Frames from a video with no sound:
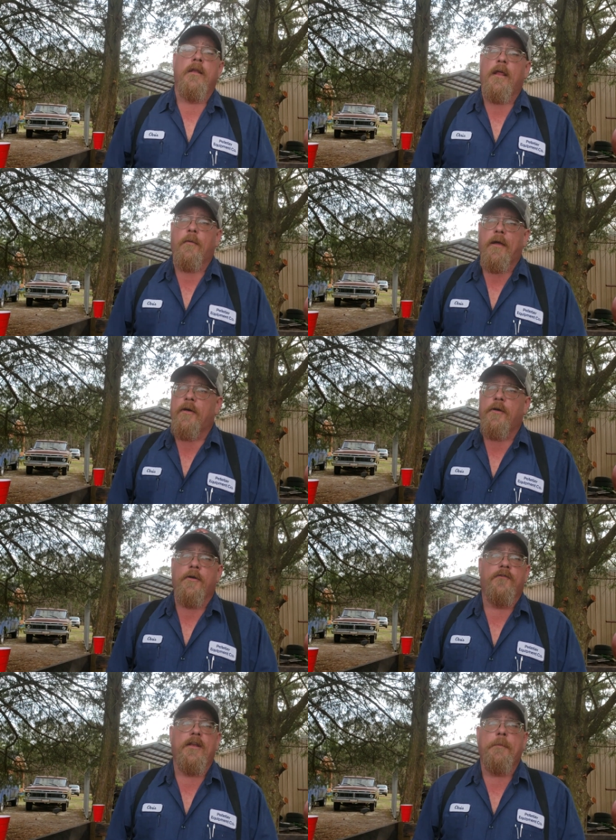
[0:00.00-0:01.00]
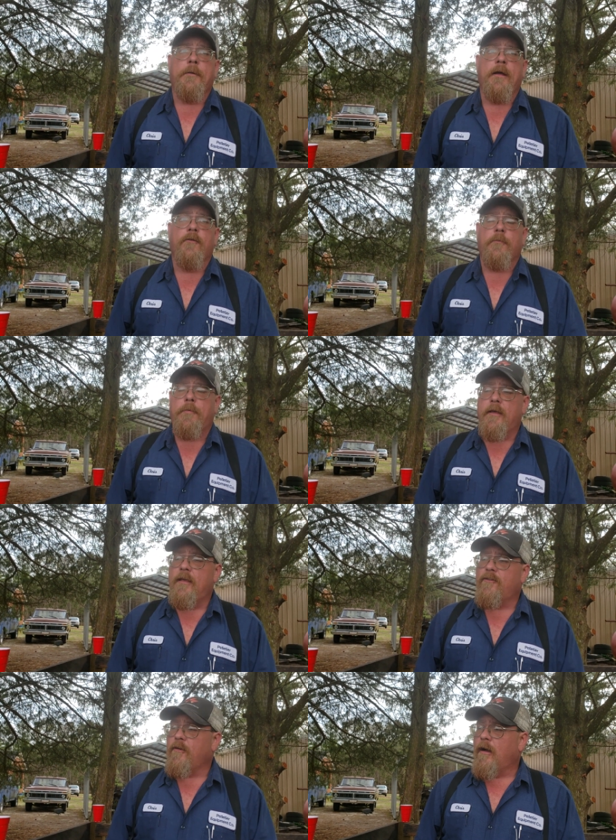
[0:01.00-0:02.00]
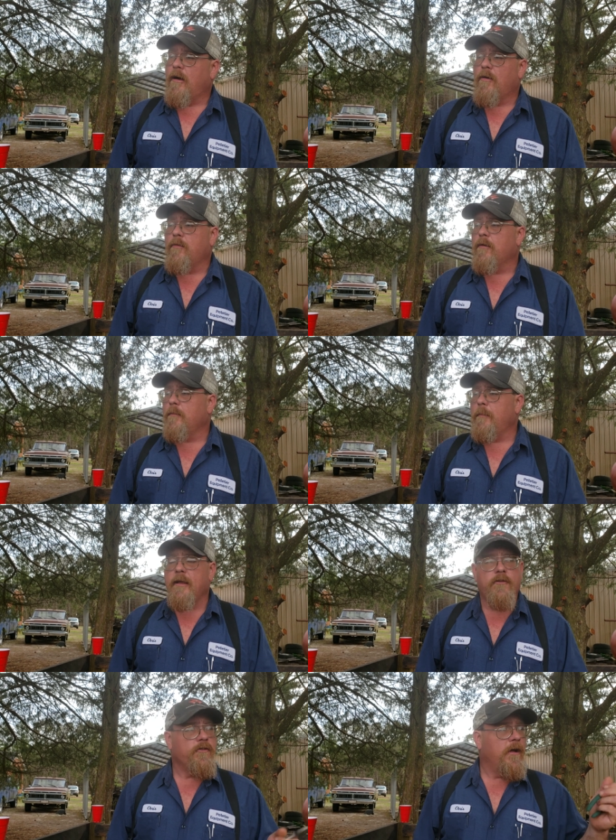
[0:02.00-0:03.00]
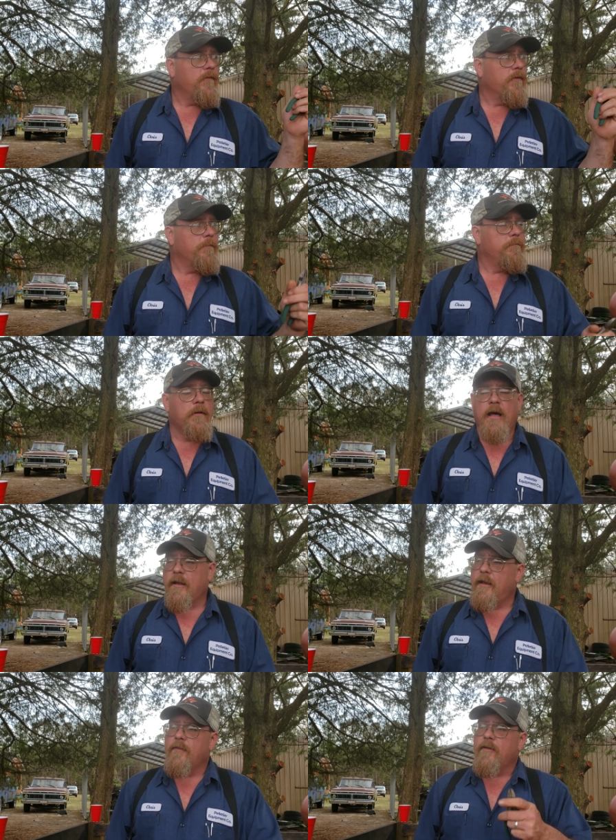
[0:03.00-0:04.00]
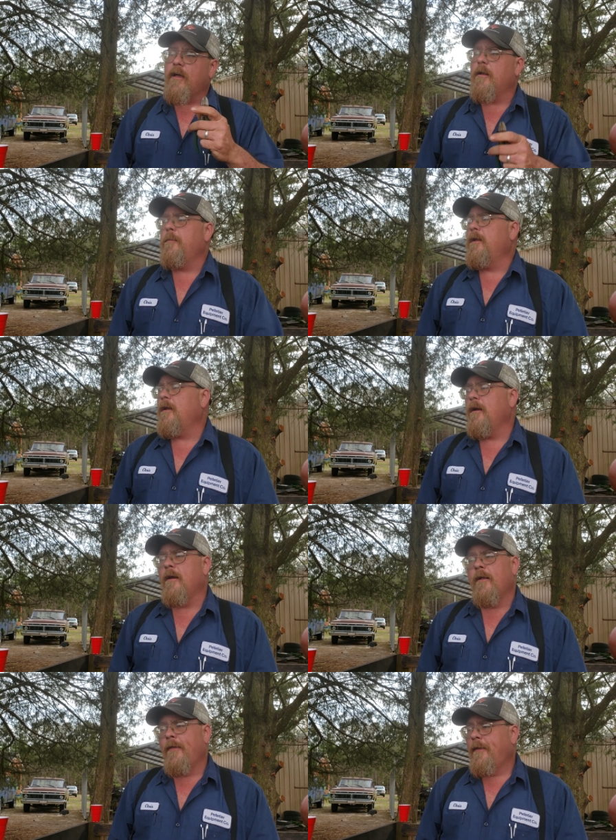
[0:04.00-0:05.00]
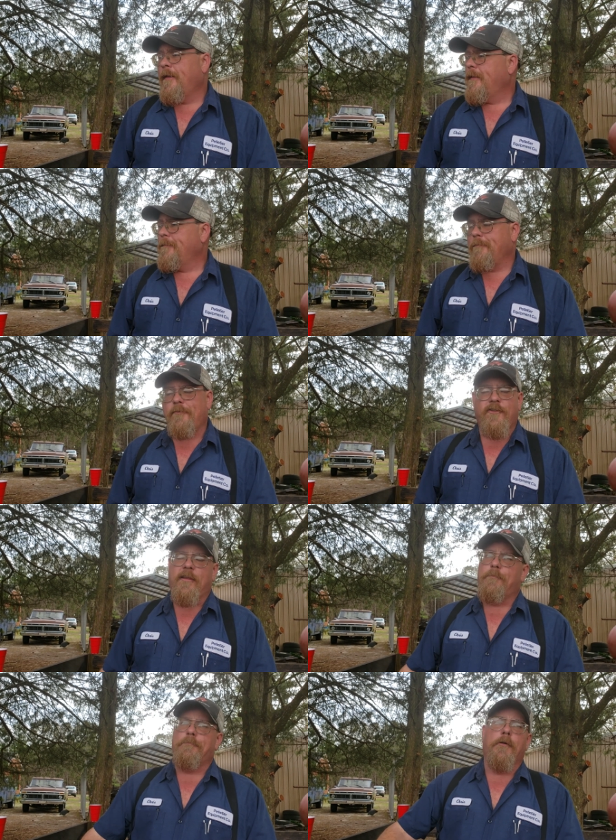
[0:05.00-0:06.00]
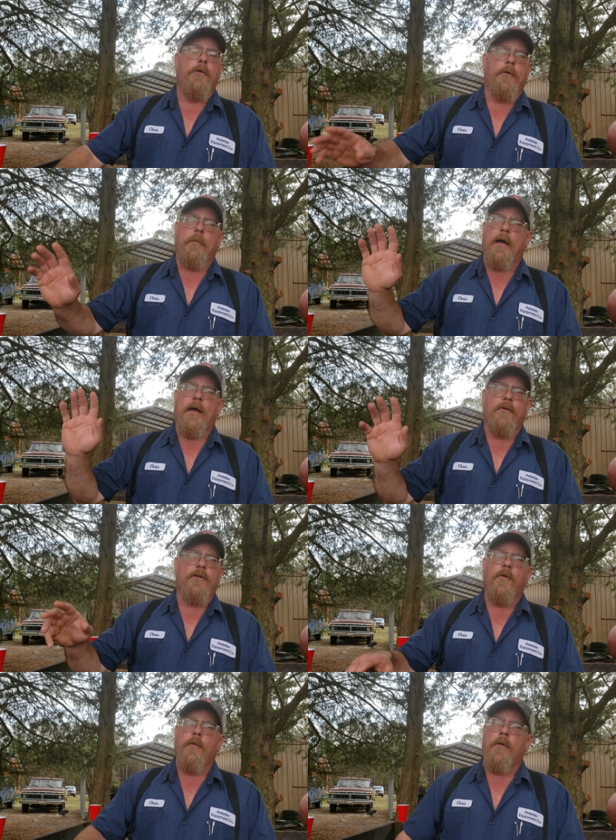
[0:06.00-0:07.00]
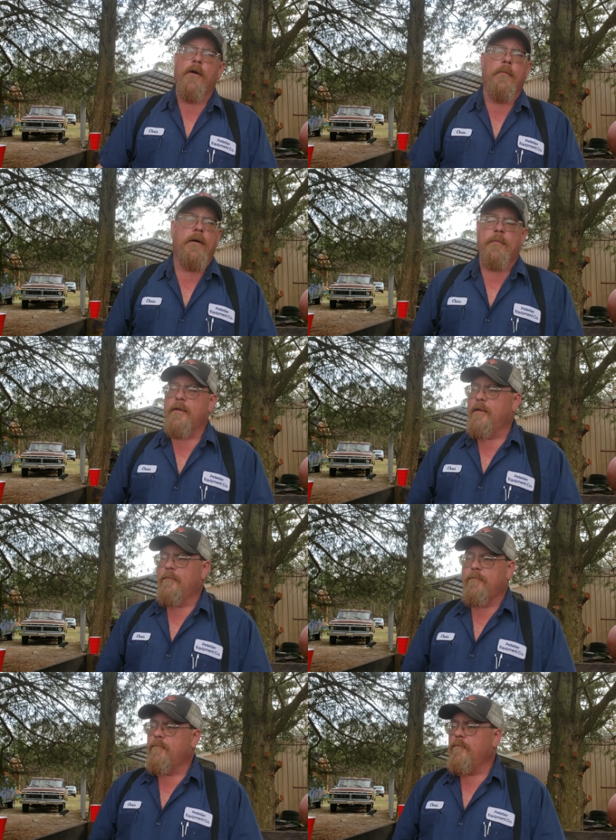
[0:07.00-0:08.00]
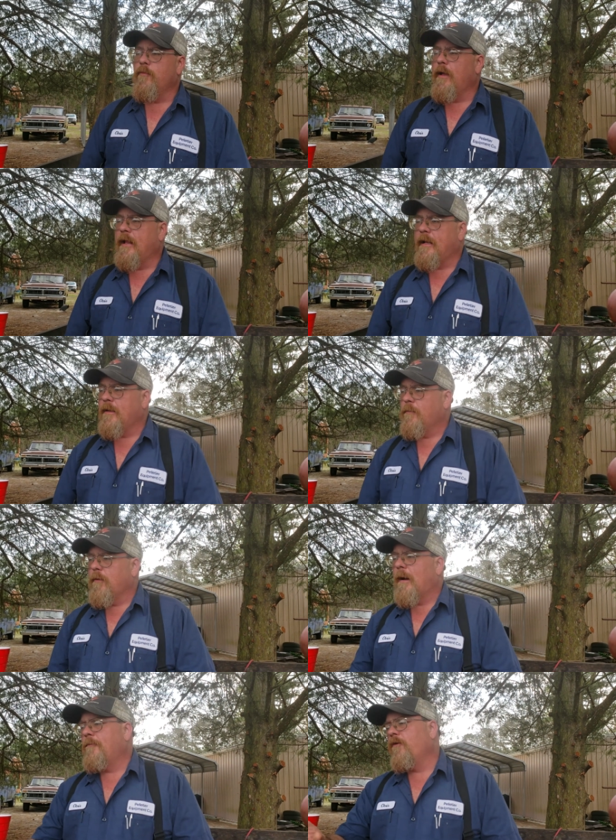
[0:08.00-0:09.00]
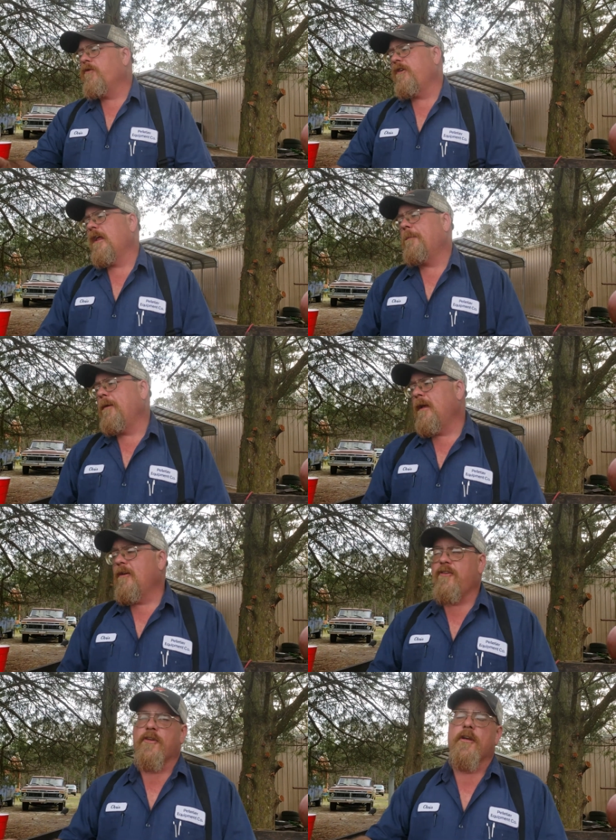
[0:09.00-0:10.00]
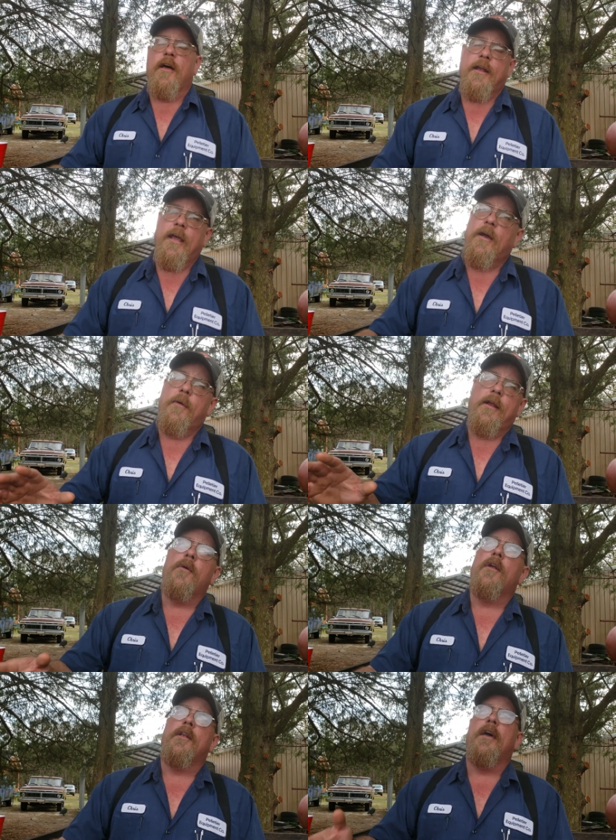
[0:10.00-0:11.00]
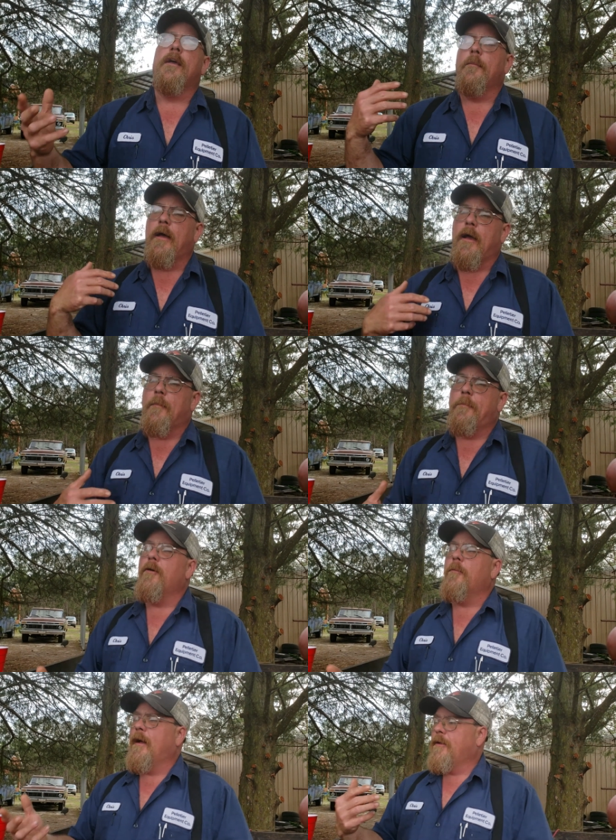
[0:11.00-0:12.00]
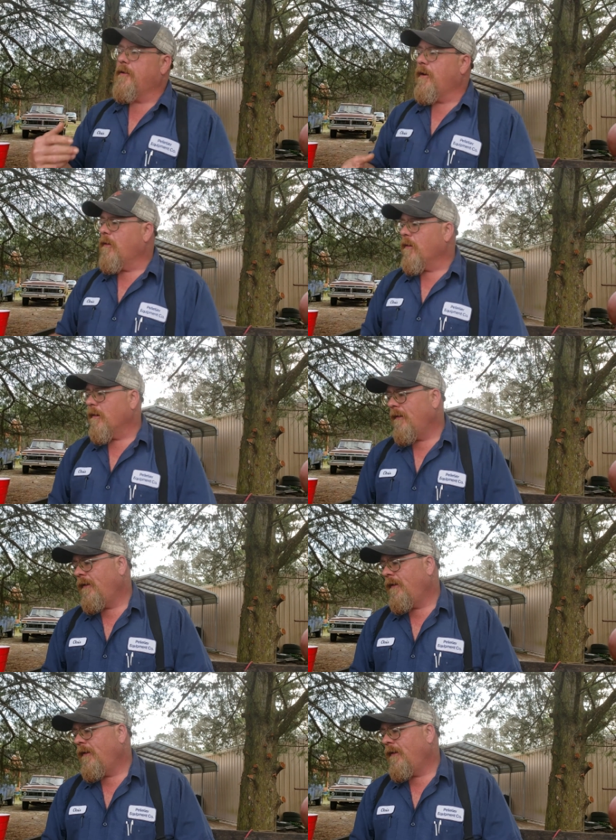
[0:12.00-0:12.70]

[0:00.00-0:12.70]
They weigh 150 pounds apiece. They're awkward. Me and Trevor, well, I never got them in there. She pulled them out, tore them up. I mean, we had to get, right before she had to pee, she couldn't lay down. We had to go in there and take them out, pull them out in the dark.